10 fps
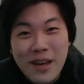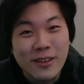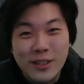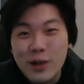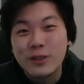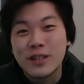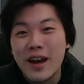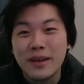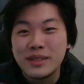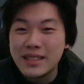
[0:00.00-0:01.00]
on 2
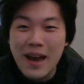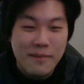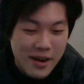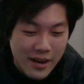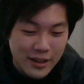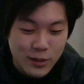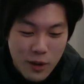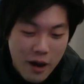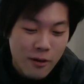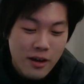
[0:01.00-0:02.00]
times stamina as
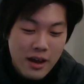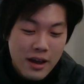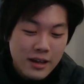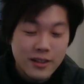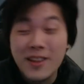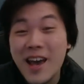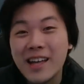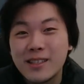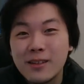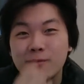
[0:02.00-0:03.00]
well. So that's...